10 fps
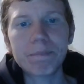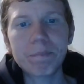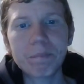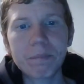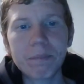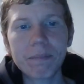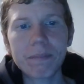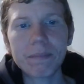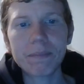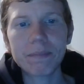
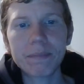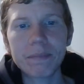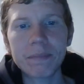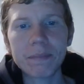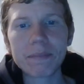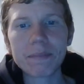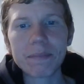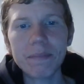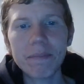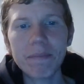
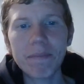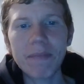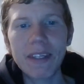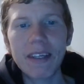Nobody speaks.